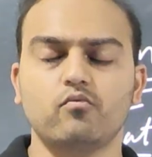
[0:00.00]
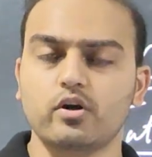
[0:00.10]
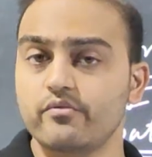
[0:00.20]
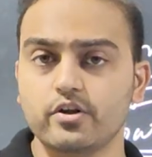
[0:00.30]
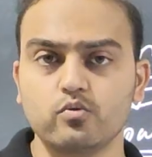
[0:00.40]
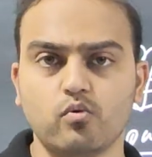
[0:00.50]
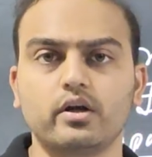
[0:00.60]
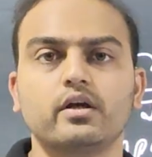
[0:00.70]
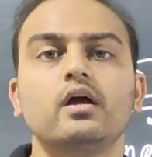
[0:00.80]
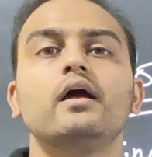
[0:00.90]
whatever you
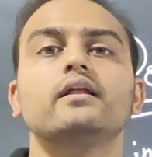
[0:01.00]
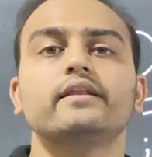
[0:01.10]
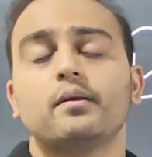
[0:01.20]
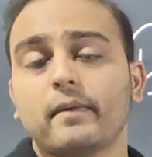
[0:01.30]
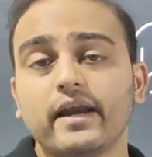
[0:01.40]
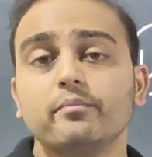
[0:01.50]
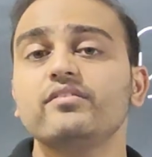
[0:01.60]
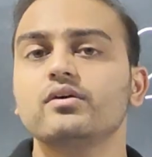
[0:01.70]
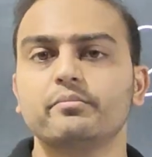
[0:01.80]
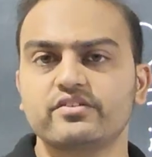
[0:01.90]
want. There might
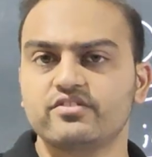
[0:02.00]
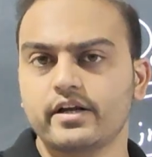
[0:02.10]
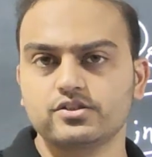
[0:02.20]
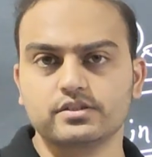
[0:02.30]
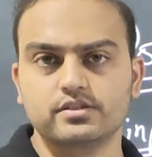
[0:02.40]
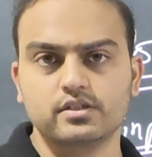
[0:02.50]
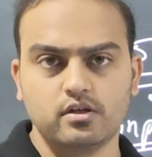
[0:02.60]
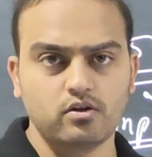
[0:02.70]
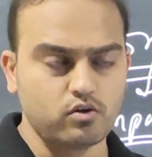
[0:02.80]
be some restrictions.